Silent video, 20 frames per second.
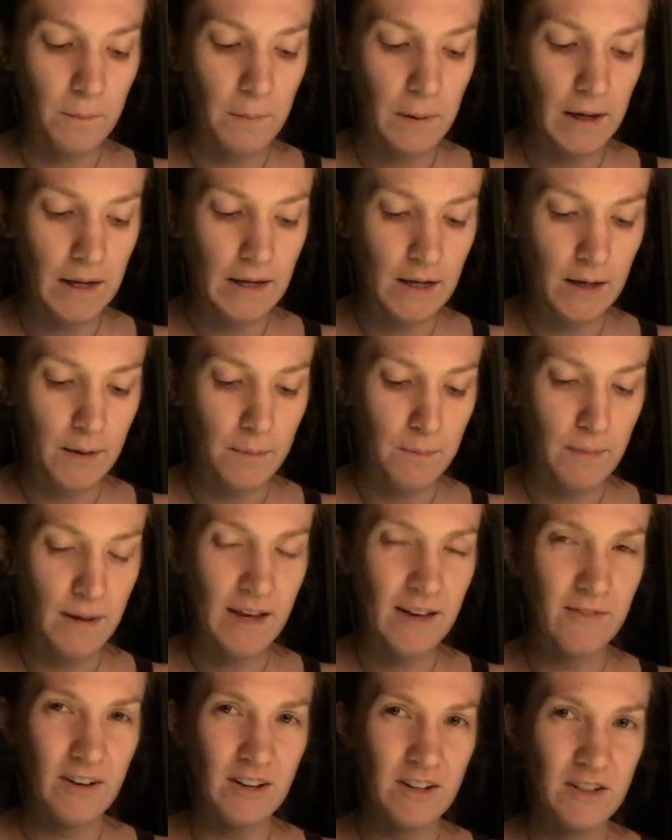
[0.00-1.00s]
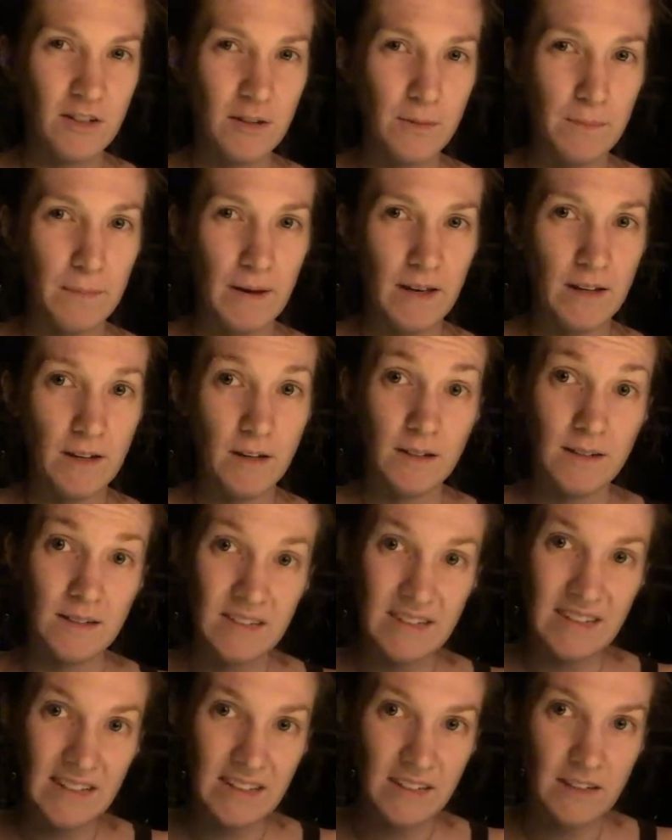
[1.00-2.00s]
but it may have actually been
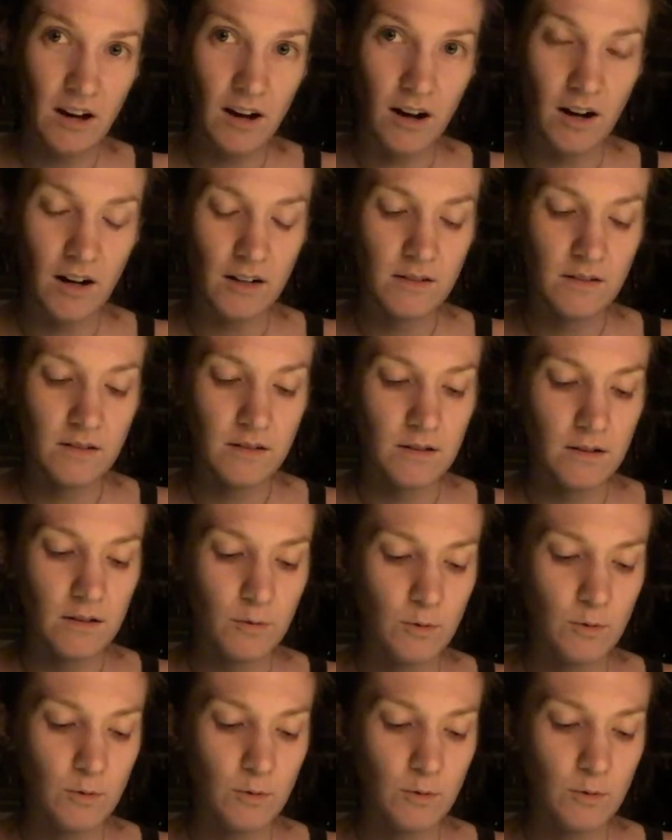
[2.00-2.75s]
detox,